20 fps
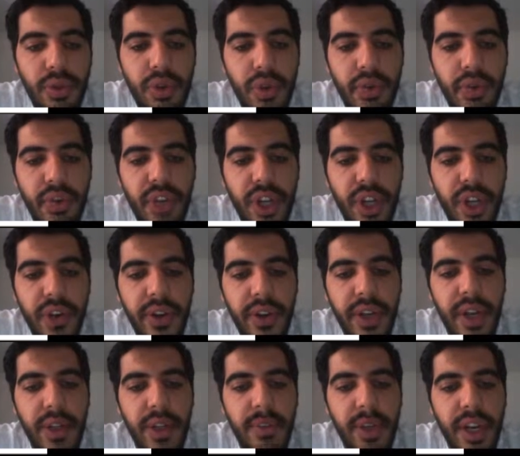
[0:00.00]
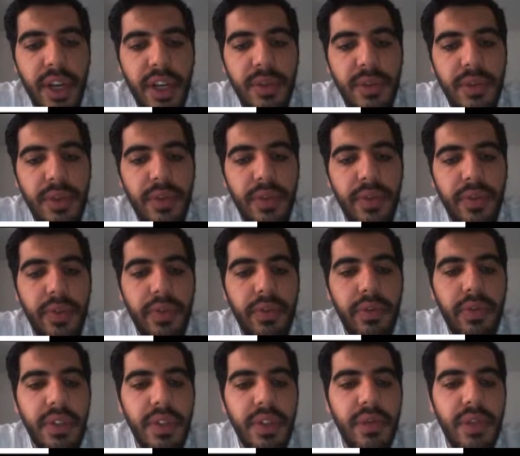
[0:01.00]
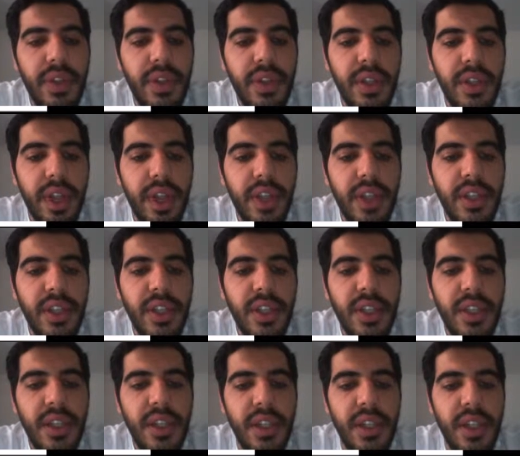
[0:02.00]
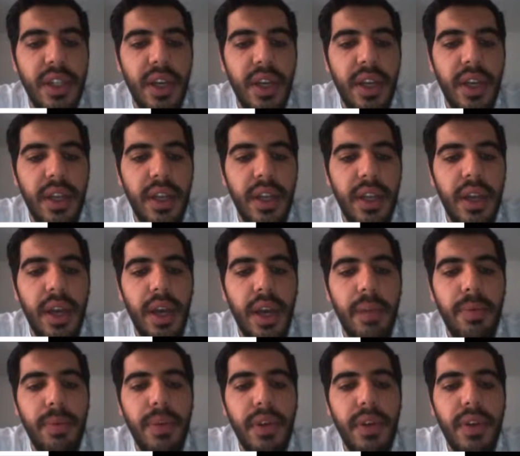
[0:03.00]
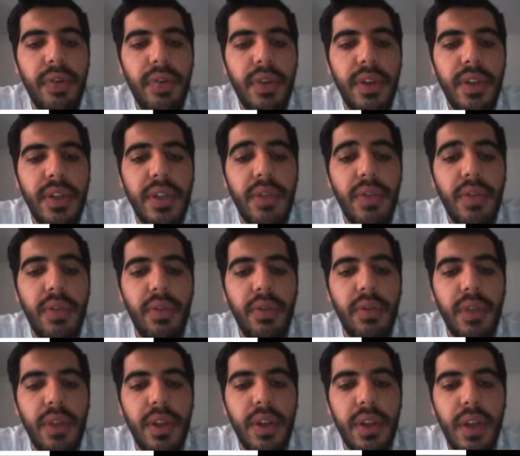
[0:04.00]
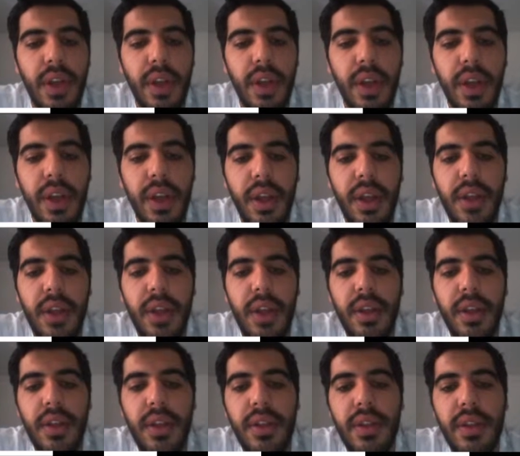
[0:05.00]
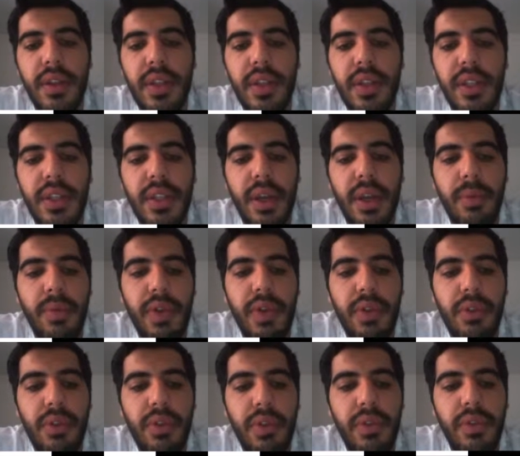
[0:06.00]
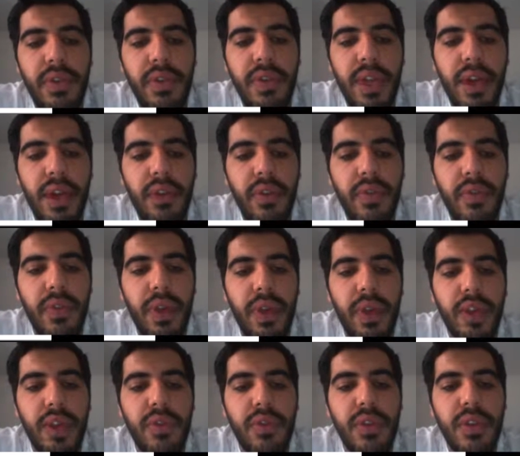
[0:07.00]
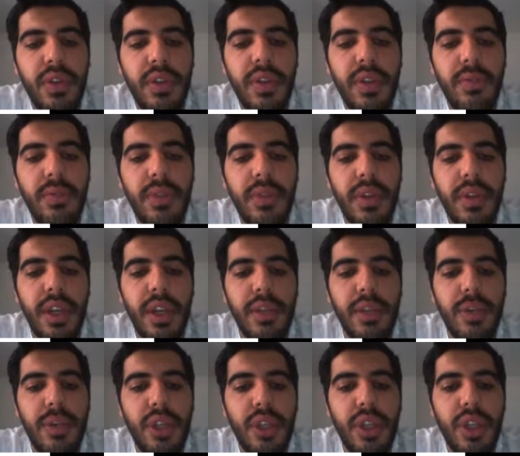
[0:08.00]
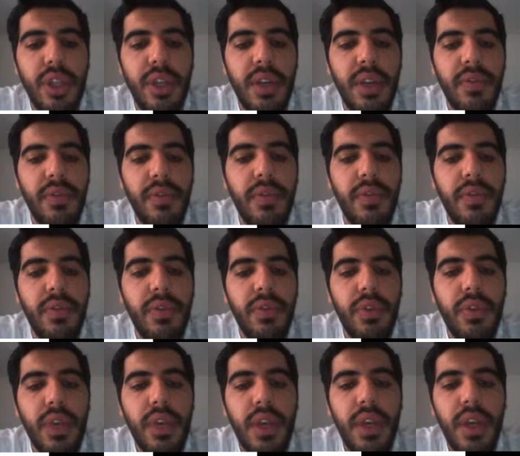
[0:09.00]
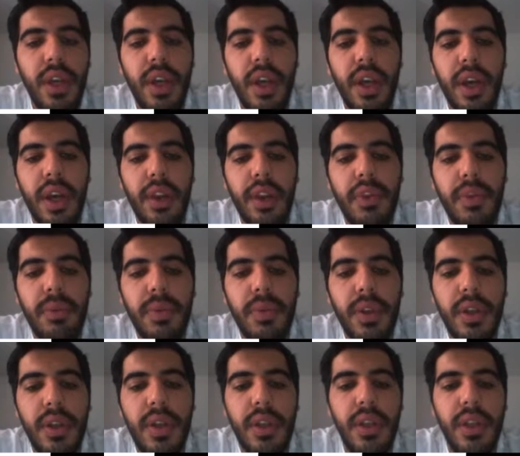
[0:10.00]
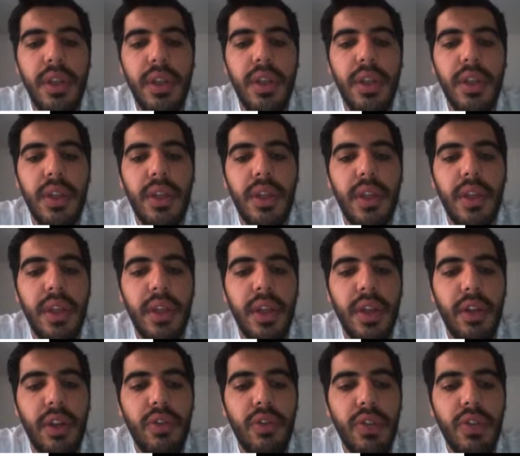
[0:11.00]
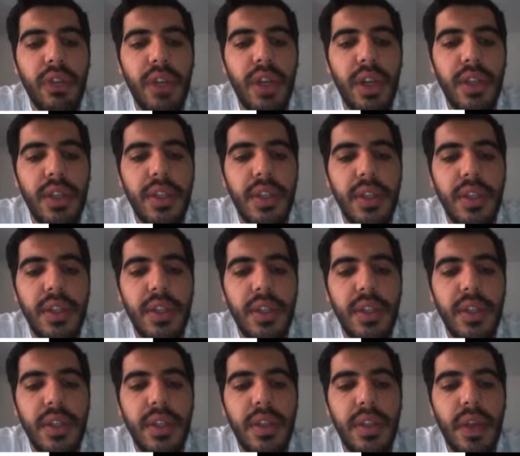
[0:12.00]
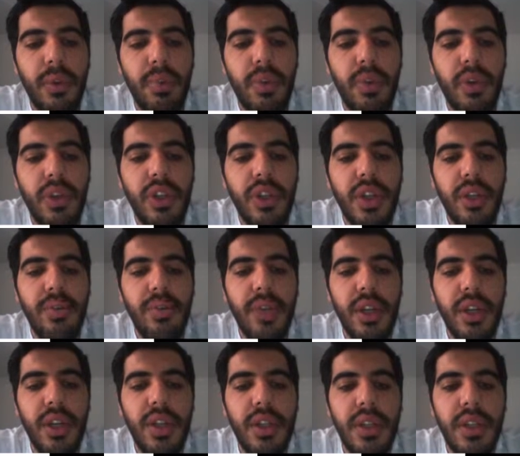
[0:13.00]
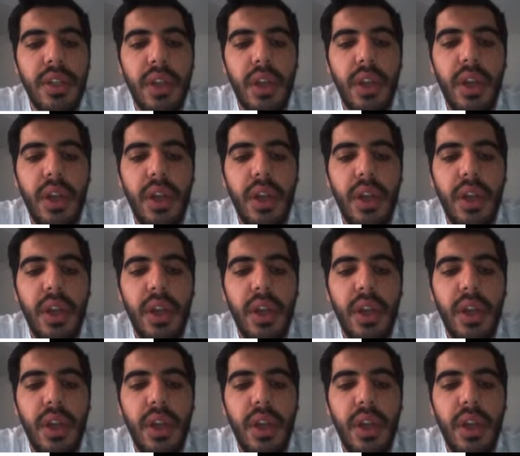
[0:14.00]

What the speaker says: of sharing and management of knowledge within the agency is happening very slowly. There is some level of the lack of enthusiasm, especially in fully adopting the technology, as some project managers